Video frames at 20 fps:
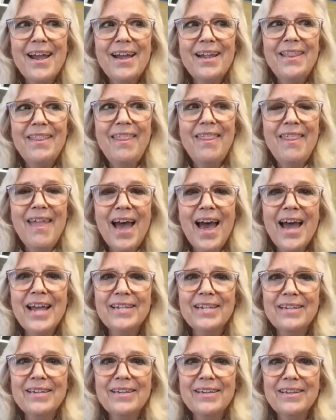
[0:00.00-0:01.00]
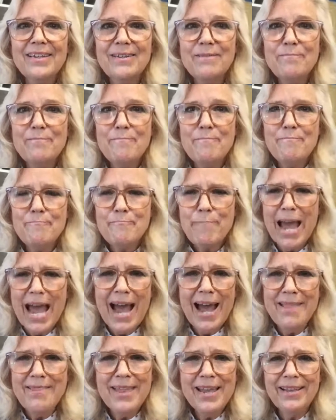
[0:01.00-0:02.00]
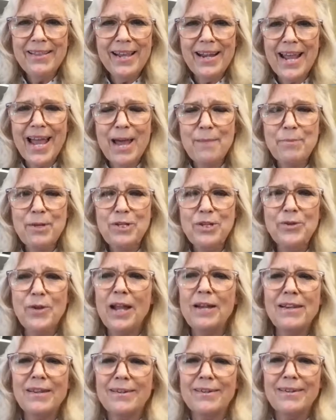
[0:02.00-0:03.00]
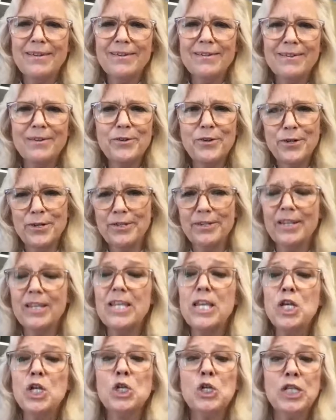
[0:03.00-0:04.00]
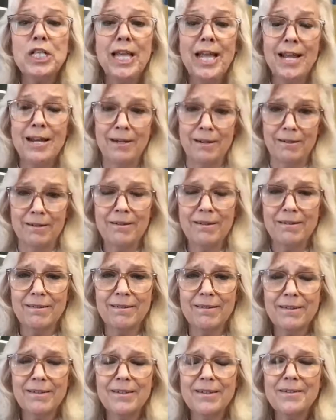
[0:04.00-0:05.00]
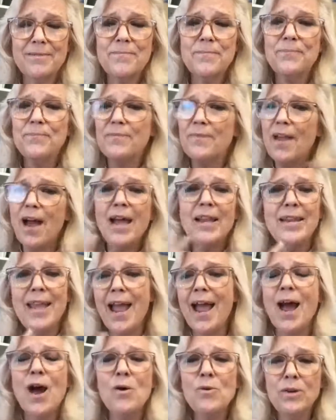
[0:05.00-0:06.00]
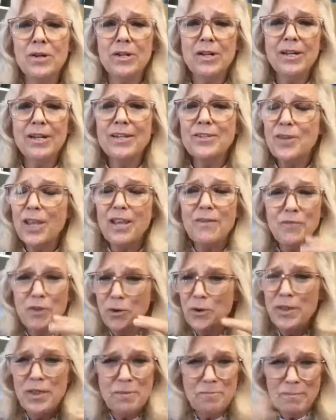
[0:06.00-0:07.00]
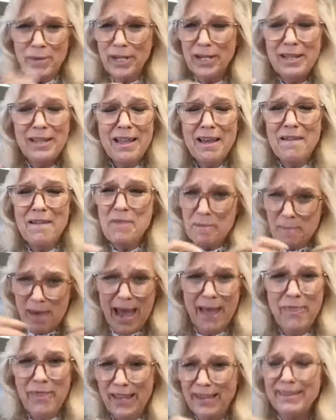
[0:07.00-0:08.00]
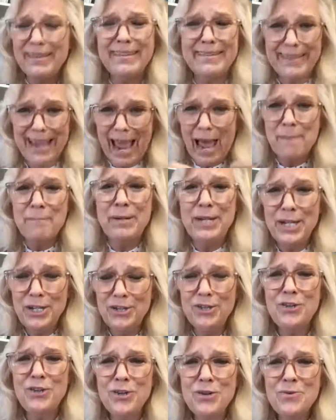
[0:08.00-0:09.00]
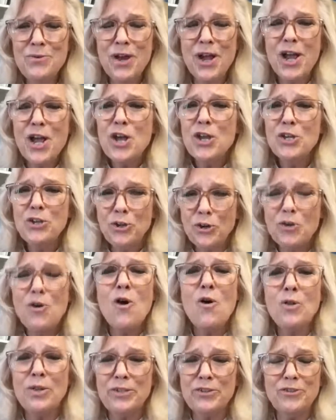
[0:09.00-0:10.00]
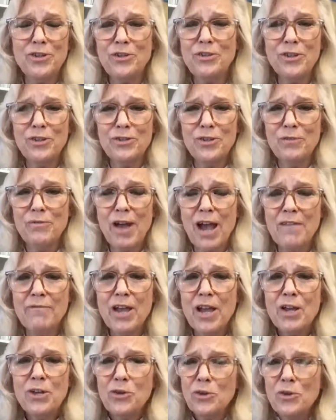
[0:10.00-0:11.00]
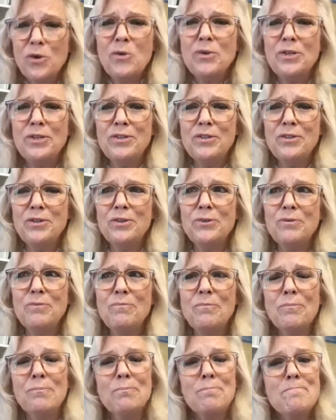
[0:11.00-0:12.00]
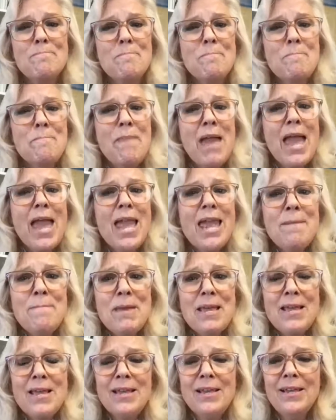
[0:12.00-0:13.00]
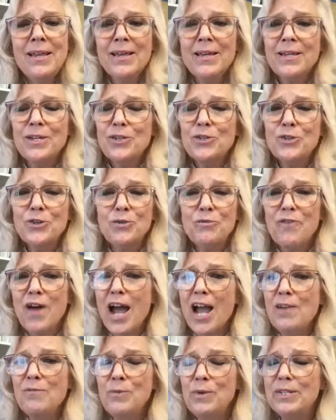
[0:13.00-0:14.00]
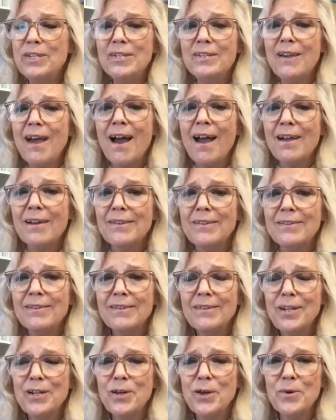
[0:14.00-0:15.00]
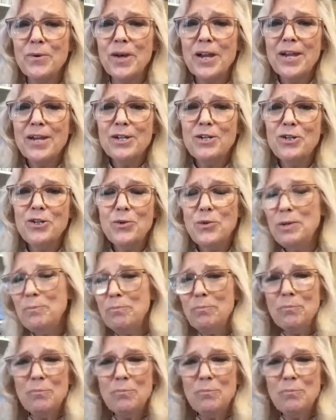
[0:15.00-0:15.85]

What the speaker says: That bad thing that happened to you, and of course, years later, not now, because if you're in the middle of a bad thing that's happening to you, your goal is just to survive. Your goal is to maybe survive with style, do it